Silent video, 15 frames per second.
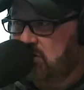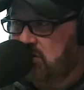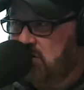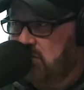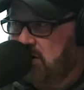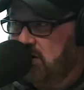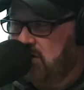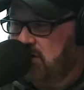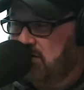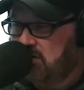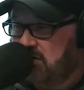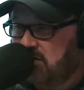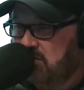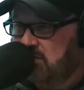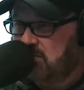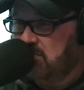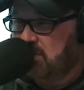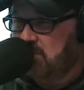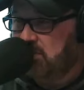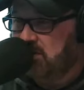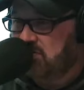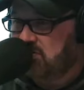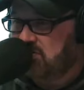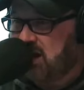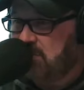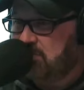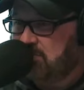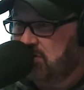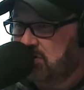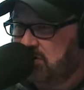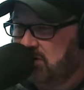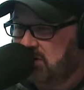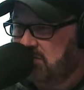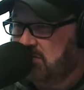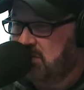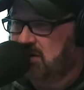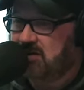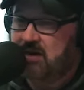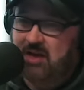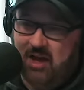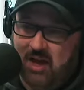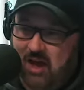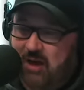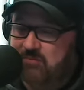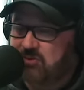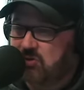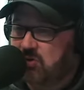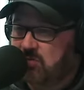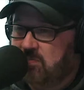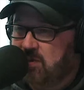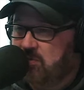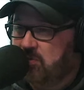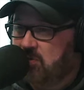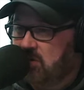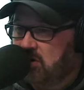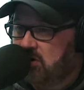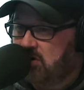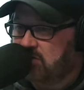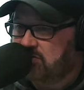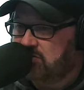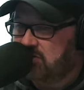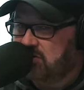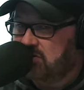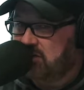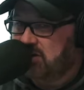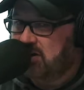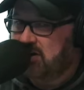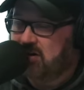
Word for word: career. It's like, and people get this opportunity. Like, I'm sure people who are close to you, they're like,